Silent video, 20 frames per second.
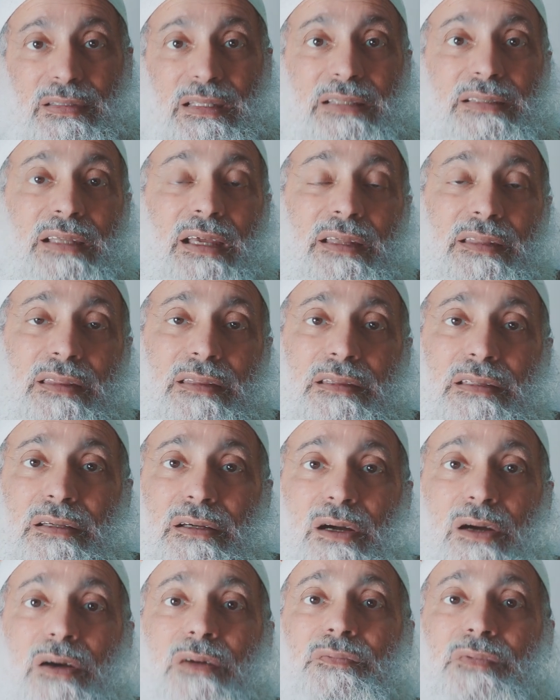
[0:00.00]
The death
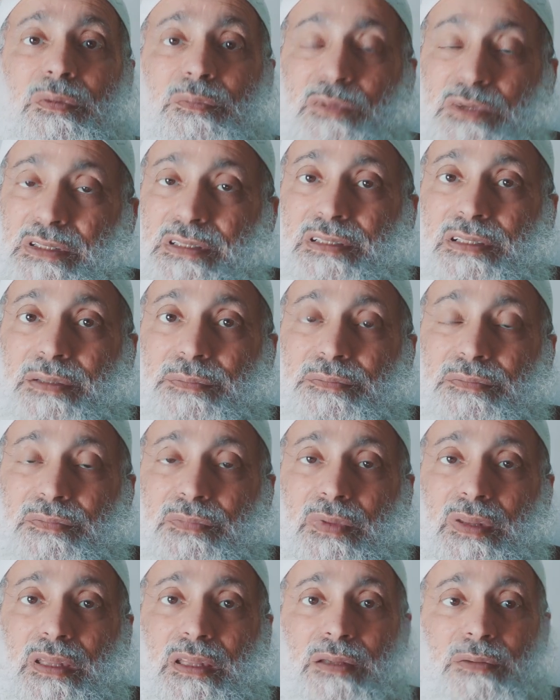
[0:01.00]
of a
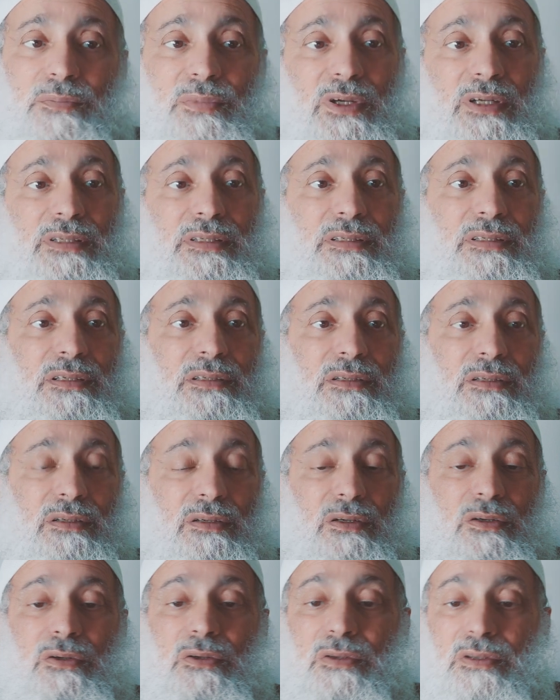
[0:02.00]
Muslim
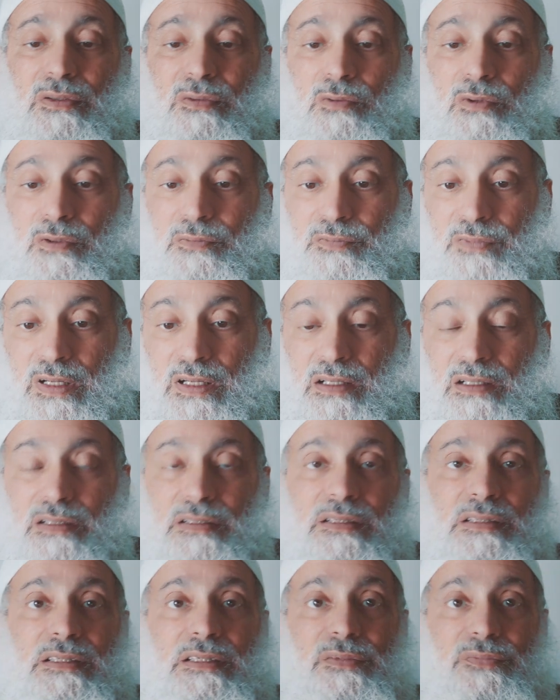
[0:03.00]
person or of
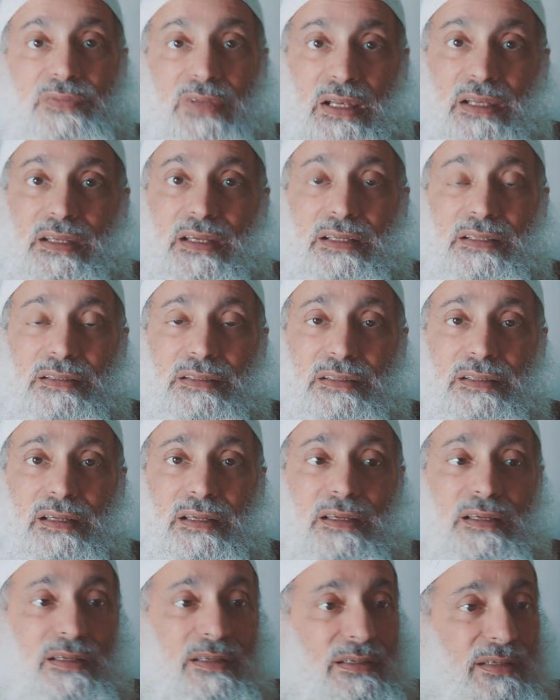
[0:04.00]
a civilian
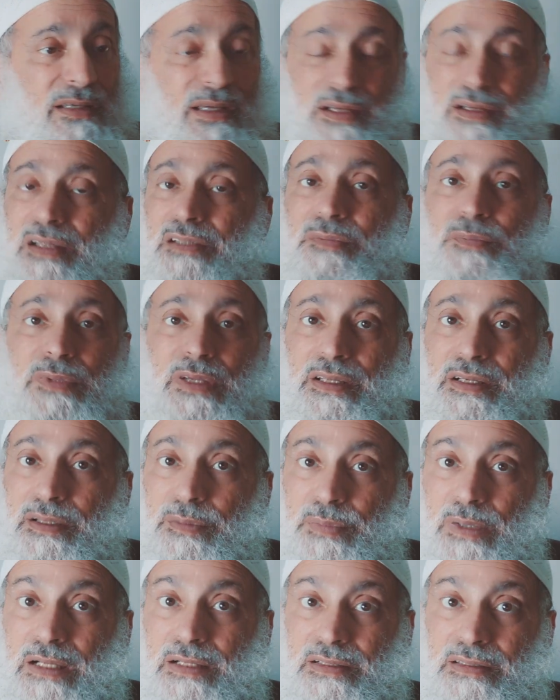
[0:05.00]
cannot be
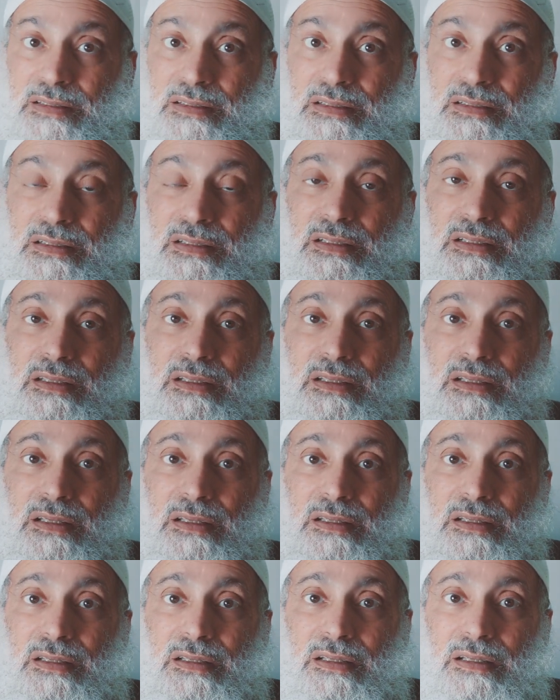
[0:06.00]
rebuilt.
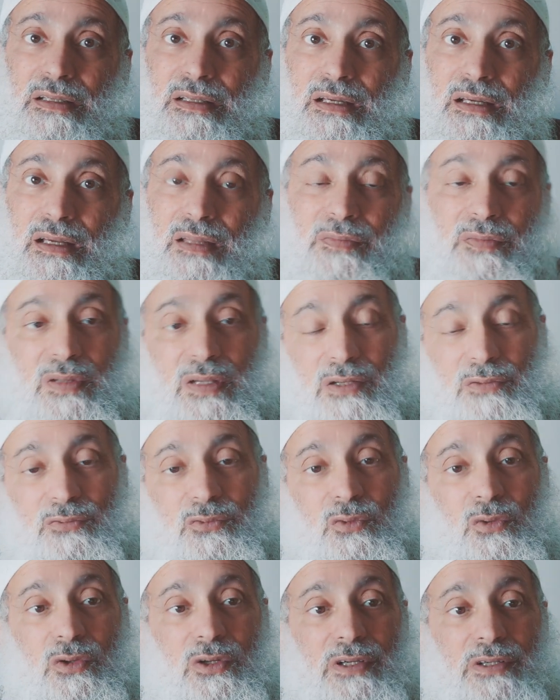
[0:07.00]
And
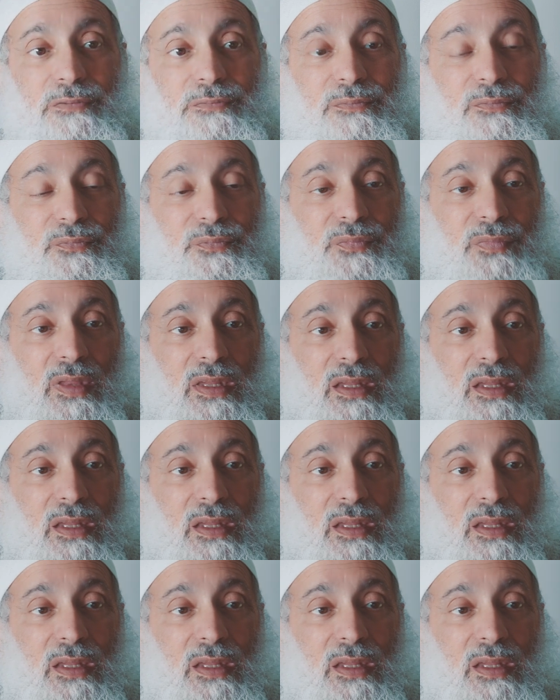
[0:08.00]
therefore,